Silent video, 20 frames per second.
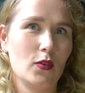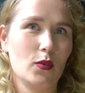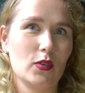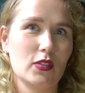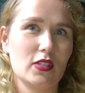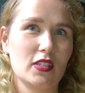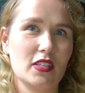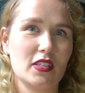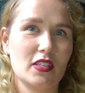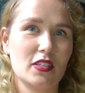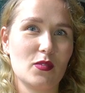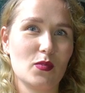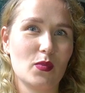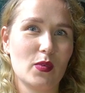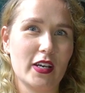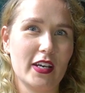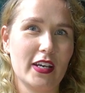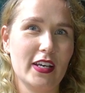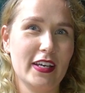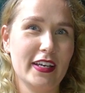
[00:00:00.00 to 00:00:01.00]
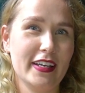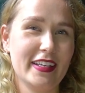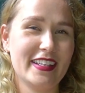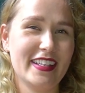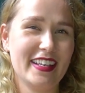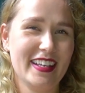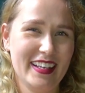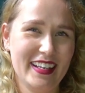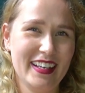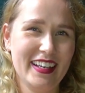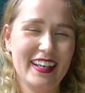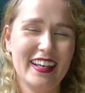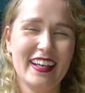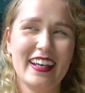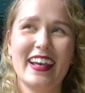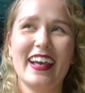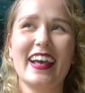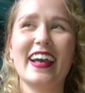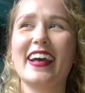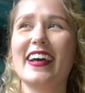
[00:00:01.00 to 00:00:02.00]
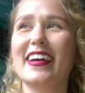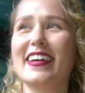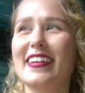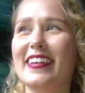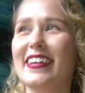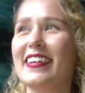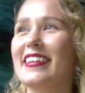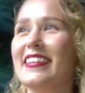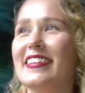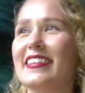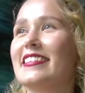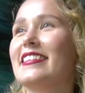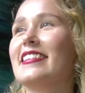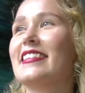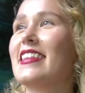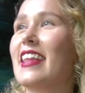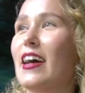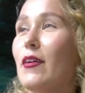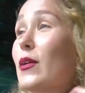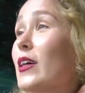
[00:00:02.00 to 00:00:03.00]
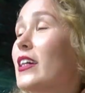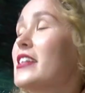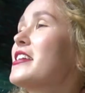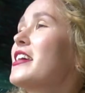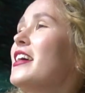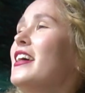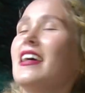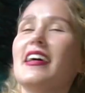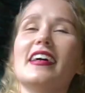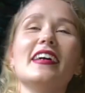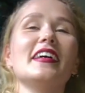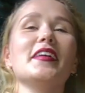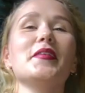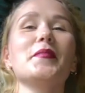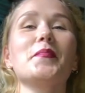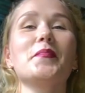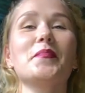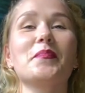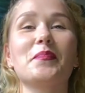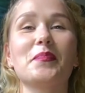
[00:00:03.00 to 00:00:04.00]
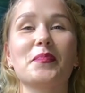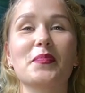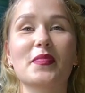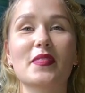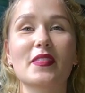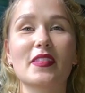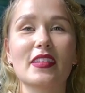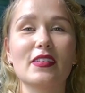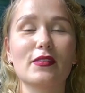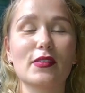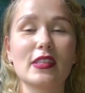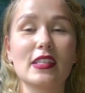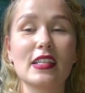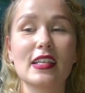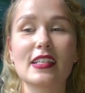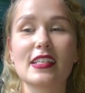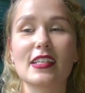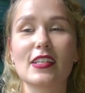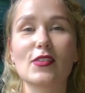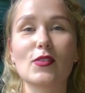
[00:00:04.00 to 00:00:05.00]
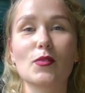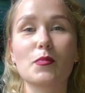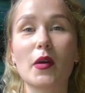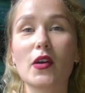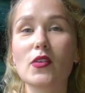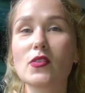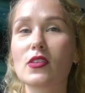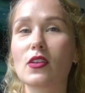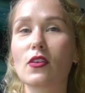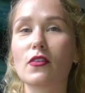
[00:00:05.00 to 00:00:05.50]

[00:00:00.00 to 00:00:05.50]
what is this word? That word. With knitters who post a